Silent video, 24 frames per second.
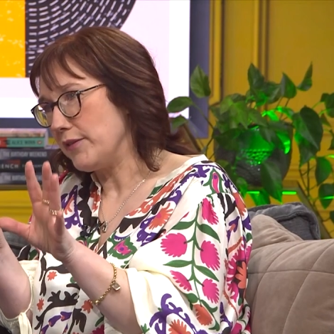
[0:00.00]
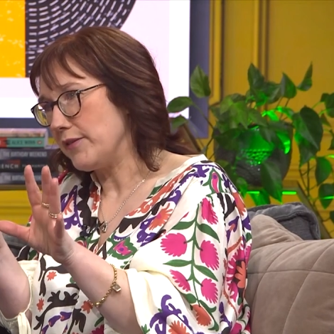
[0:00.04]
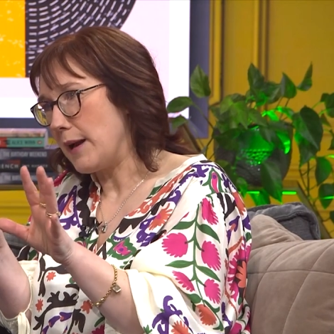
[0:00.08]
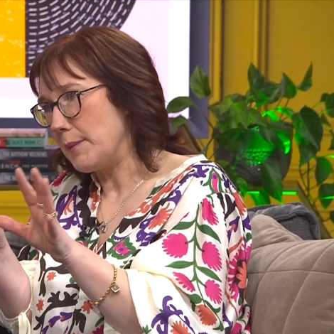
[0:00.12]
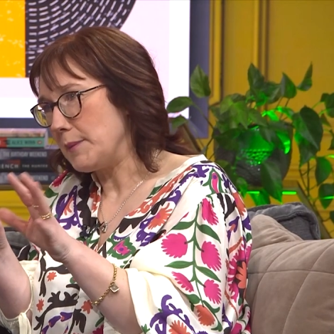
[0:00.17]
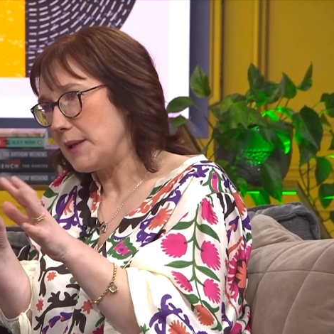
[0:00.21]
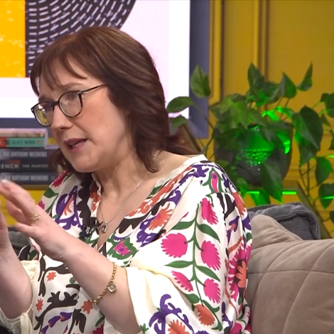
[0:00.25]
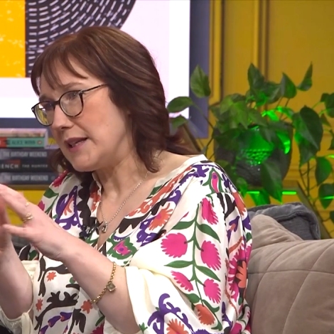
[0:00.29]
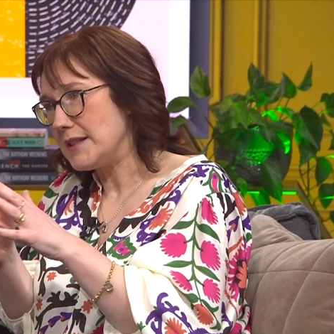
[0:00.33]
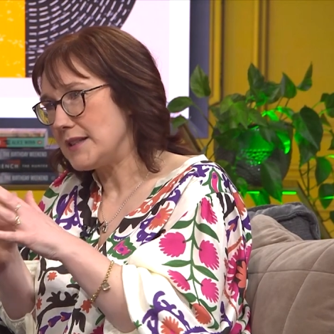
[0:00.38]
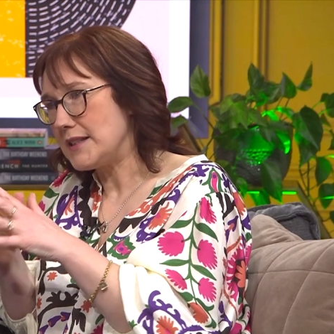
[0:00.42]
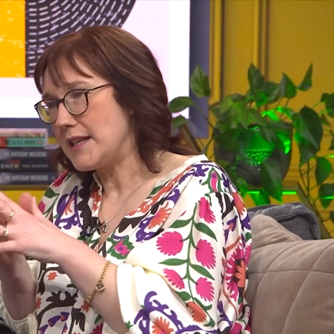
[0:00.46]

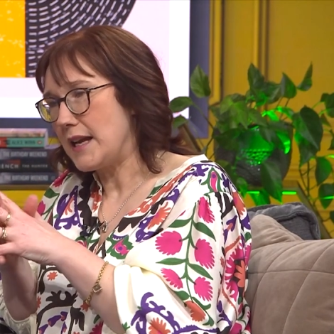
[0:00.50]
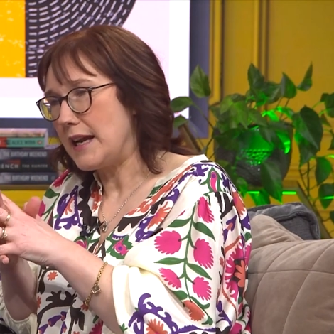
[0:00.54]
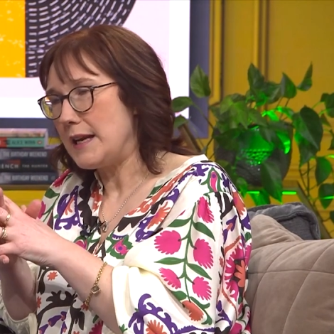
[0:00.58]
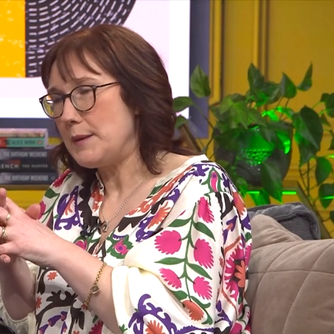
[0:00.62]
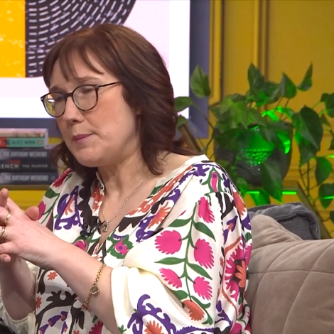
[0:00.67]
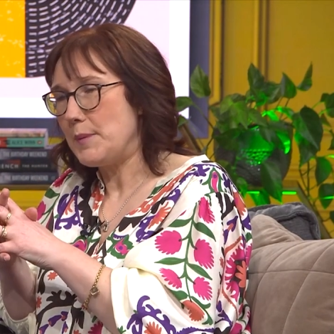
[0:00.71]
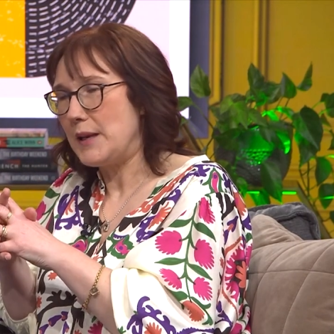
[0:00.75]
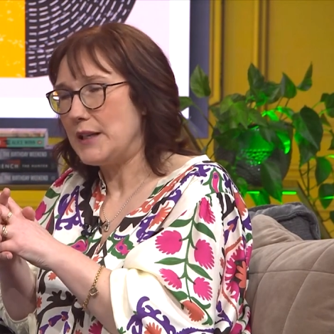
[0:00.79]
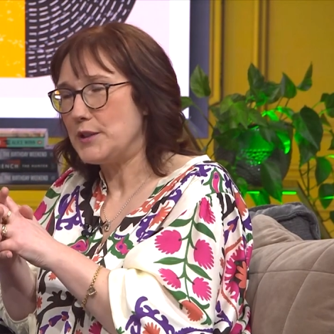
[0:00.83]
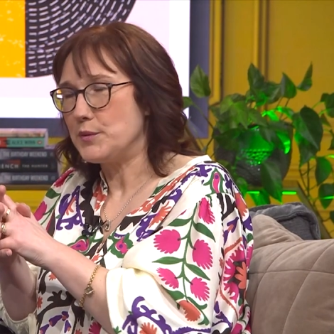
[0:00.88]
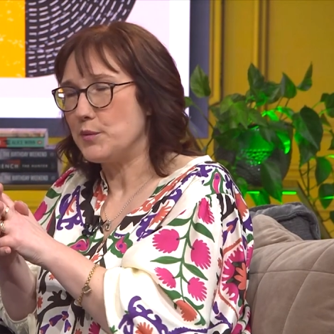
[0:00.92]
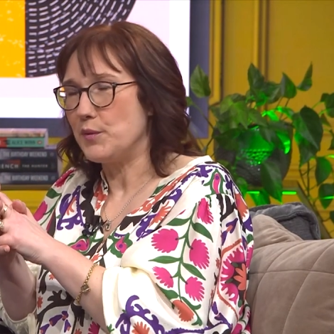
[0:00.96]
family
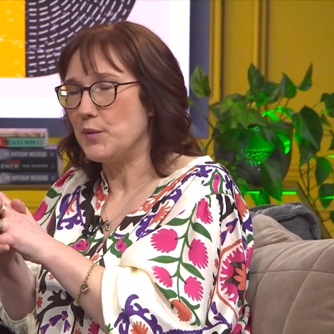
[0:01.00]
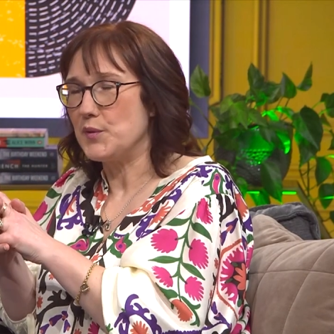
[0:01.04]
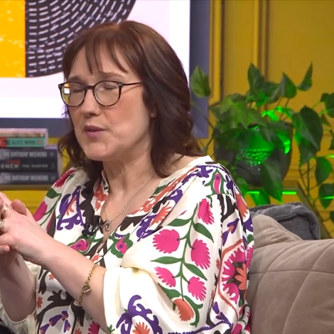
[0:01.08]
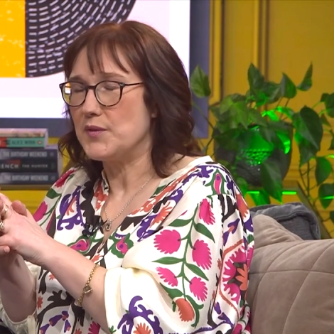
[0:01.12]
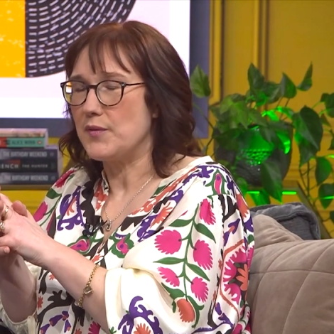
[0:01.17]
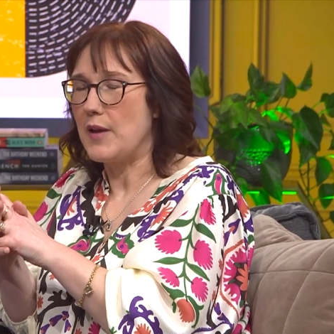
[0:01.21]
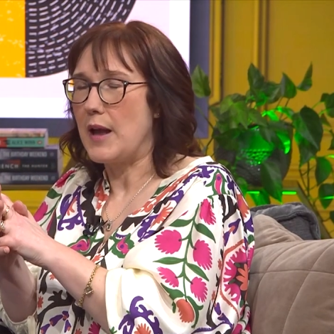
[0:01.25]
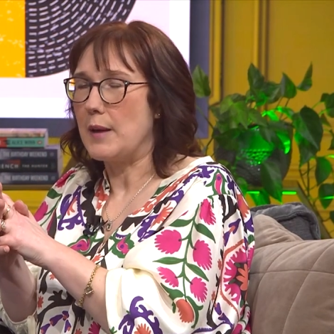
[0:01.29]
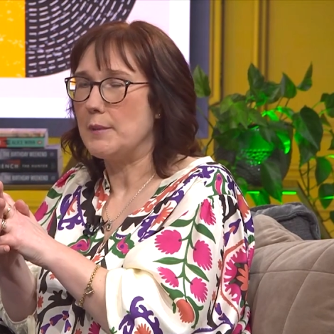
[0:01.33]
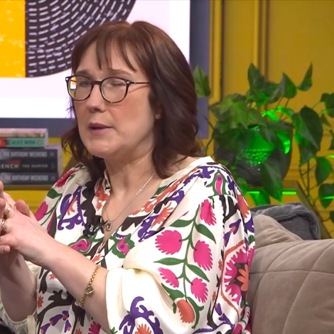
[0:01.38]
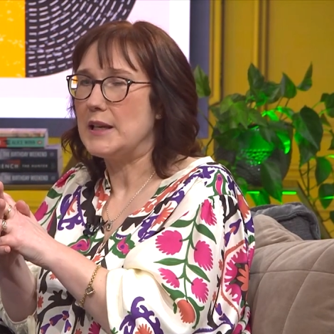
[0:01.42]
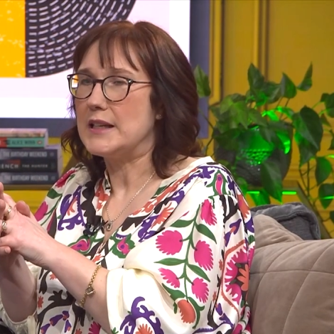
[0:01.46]
estate, Peter Wolfe's
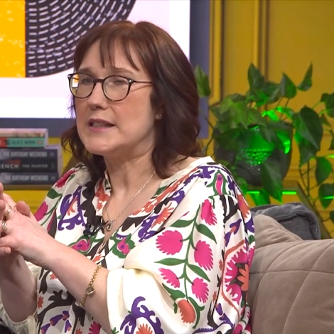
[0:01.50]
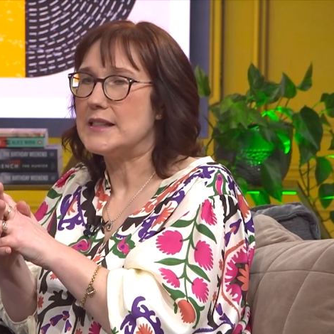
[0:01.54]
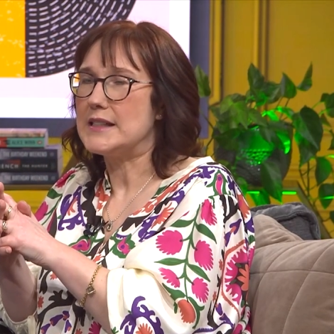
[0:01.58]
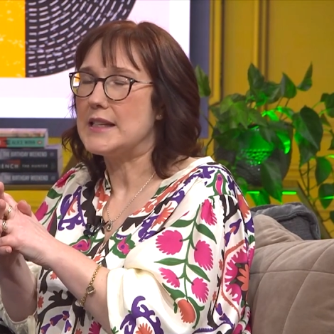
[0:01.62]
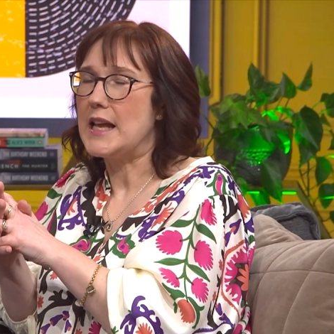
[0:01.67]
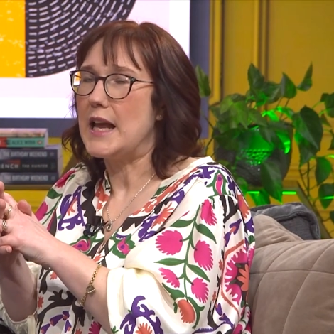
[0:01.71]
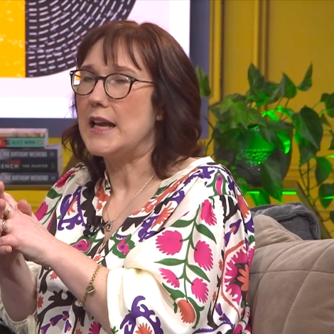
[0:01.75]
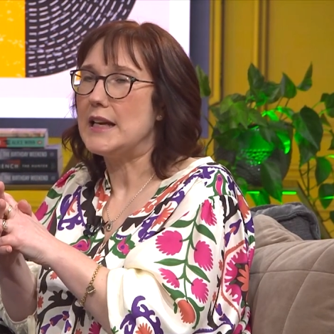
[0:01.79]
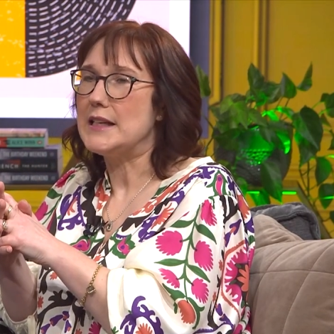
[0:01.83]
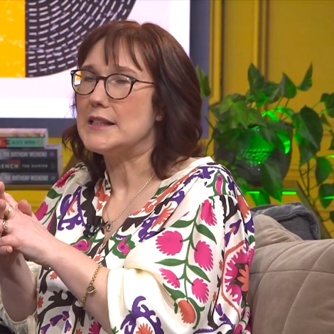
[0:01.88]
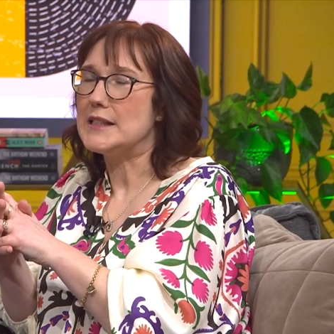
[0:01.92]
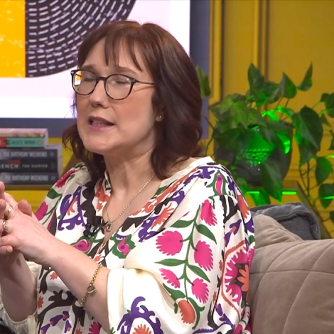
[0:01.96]
family
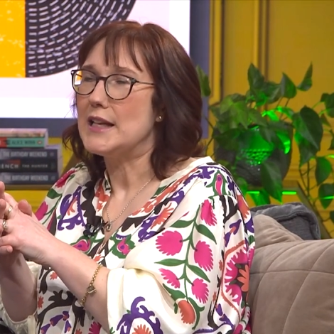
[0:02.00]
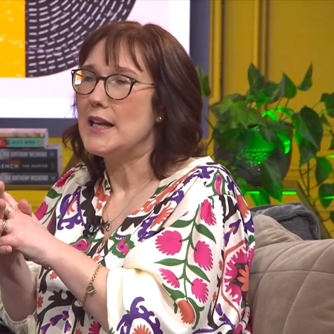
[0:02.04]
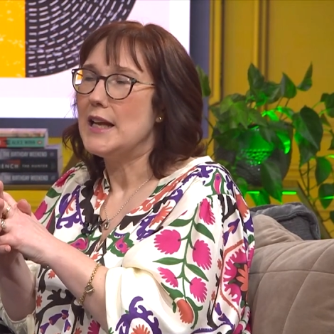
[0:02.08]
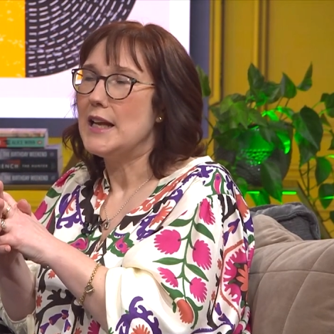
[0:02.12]
estate.